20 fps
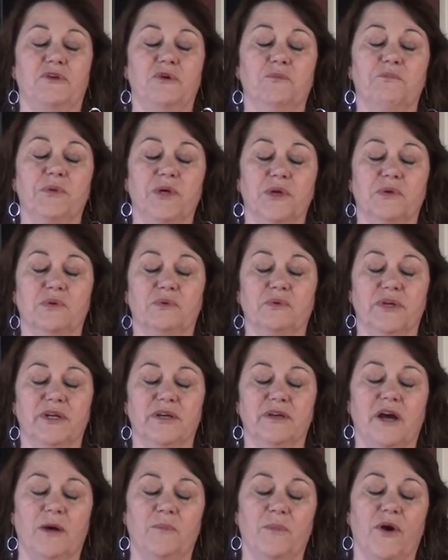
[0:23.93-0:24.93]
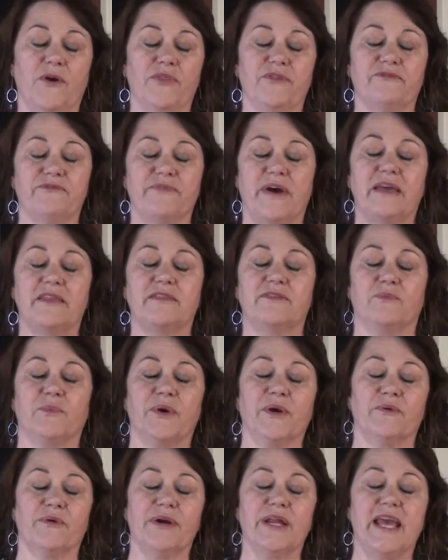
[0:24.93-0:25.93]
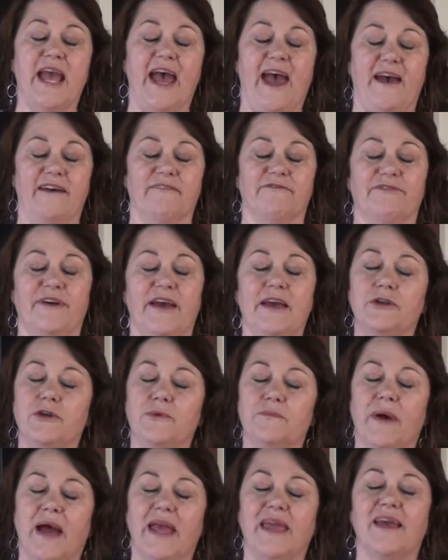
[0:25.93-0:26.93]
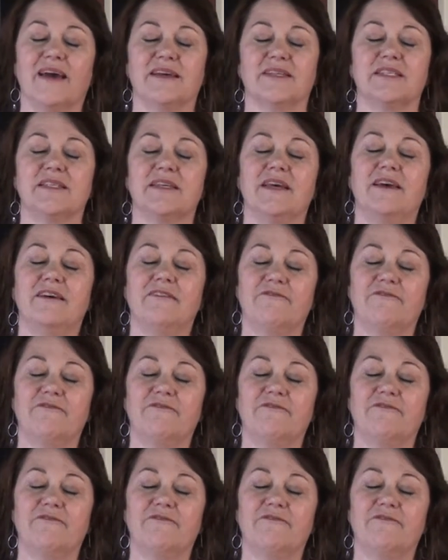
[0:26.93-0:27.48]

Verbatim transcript: You build upon the faith that we already have and you make us